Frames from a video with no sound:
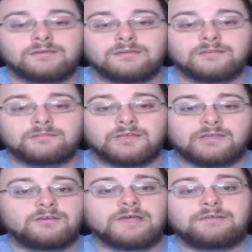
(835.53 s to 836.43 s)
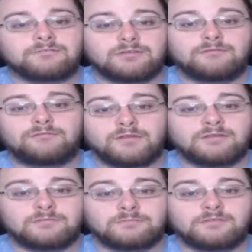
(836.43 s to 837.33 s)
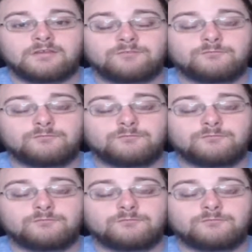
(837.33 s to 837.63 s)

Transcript: Because, like, he'll have to defend himself.